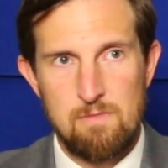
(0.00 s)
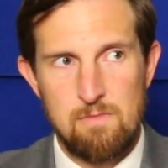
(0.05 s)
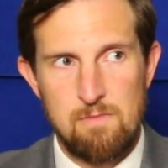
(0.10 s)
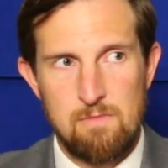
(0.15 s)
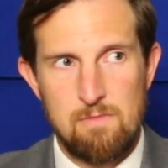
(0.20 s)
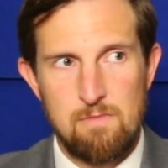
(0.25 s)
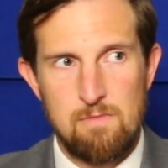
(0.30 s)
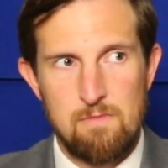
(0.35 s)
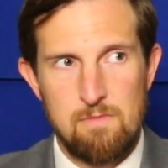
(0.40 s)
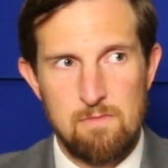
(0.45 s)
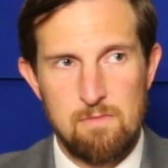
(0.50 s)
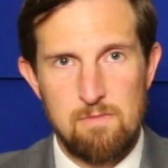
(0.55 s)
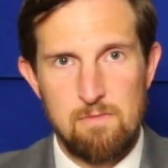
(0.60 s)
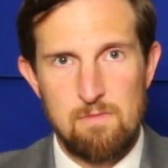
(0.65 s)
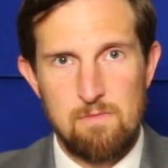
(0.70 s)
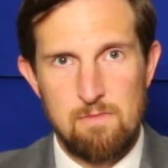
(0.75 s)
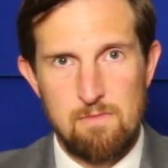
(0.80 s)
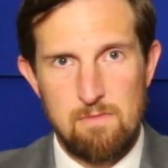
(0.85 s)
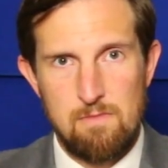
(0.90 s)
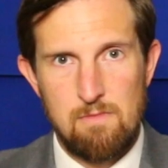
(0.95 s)

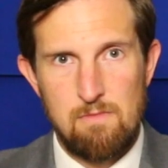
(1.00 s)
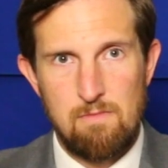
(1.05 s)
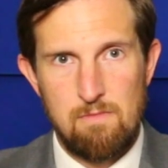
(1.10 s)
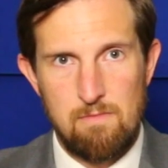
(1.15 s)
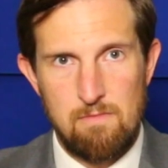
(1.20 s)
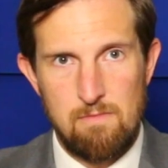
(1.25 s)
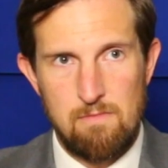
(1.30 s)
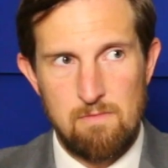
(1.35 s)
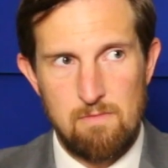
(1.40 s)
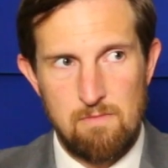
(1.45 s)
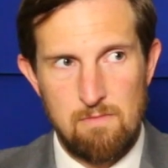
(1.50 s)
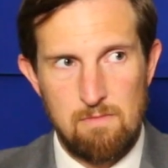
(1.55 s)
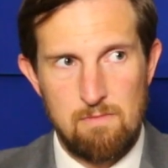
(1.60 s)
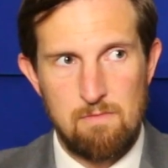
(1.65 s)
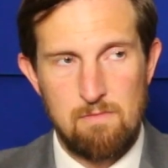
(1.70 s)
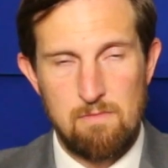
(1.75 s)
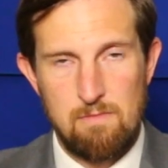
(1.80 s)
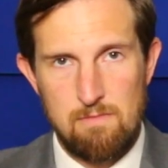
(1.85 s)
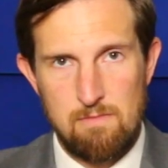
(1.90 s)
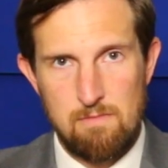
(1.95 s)

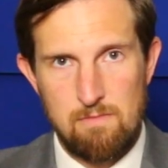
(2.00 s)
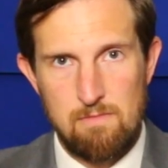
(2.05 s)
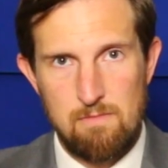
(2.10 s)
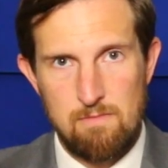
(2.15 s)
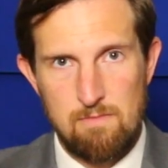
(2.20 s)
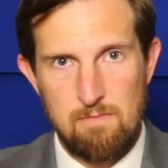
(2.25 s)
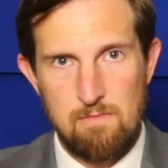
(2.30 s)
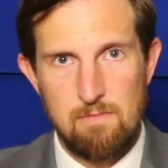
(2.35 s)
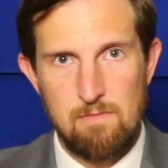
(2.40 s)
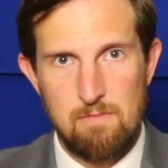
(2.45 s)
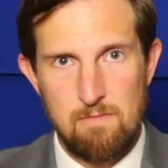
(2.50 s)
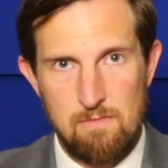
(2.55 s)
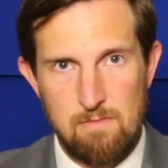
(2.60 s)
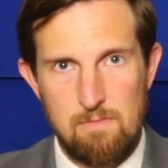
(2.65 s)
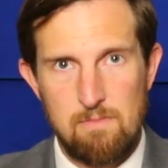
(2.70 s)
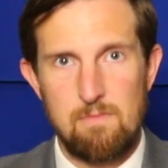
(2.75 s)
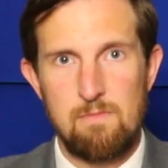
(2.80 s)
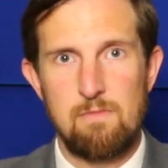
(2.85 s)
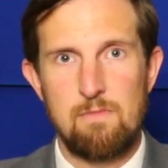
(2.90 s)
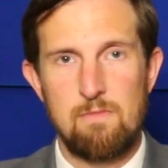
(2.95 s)

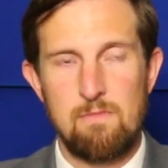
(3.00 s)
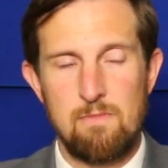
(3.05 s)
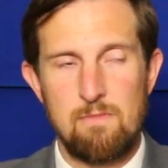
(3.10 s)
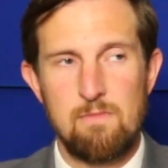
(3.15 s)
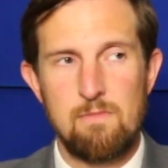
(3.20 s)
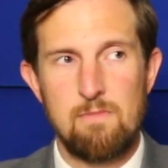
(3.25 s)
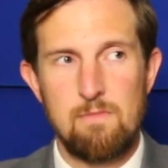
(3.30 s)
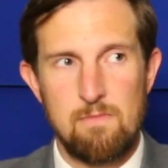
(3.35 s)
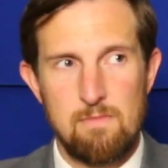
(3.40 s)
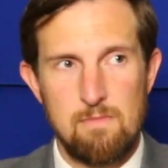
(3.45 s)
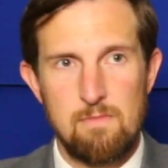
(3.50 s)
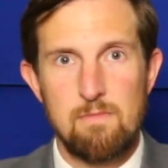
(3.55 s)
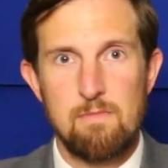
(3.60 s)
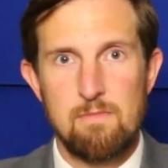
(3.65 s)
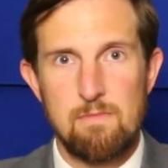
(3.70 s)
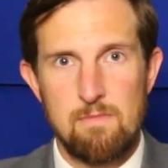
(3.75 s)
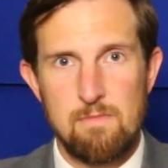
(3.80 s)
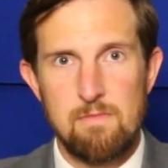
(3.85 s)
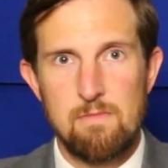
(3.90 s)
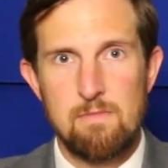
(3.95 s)

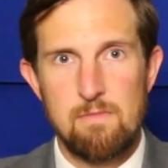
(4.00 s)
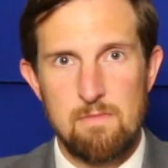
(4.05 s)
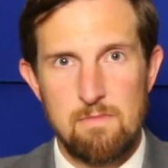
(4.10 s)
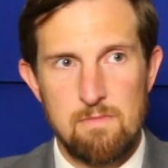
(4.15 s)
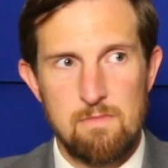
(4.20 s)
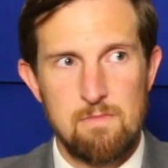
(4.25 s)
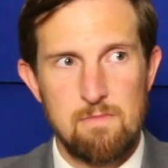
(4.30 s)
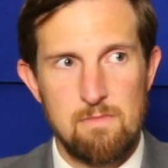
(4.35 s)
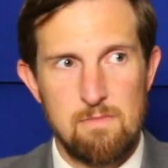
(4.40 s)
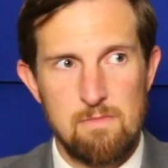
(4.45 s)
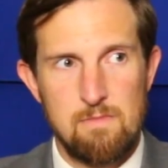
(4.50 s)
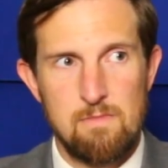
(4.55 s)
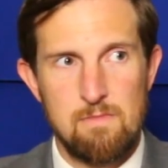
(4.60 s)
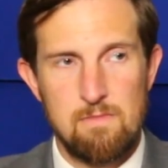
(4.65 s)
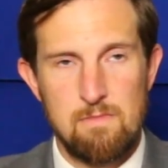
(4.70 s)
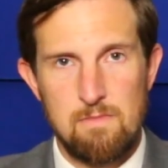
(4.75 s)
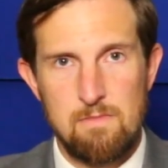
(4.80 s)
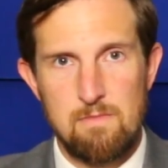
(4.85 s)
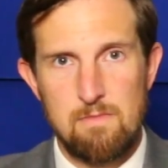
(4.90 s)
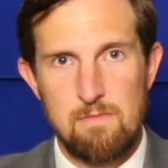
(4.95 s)

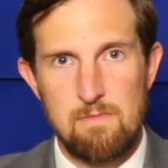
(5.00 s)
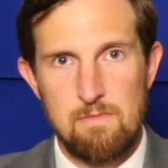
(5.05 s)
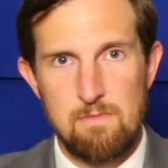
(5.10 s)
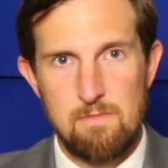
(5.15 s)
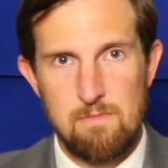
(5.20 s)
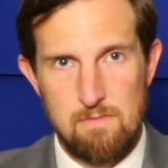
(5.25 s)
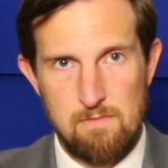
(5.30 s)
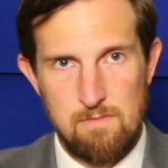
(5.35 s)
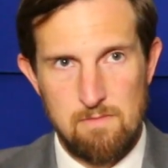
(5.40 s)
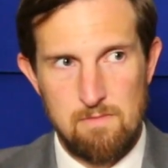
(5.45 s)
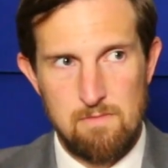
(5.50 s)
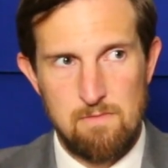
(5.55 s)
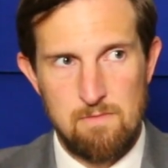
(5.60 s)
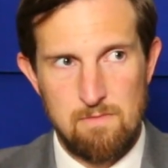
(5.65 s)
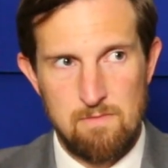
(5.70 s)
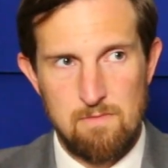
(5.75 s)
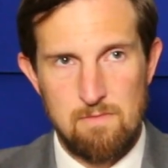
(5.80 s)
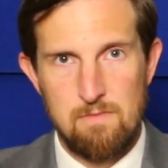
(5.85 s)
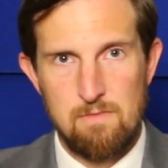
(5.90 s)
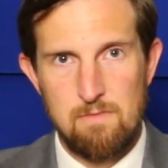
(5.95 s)

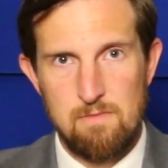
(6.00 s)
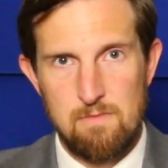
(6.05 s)
No words are spoken by the person on screen.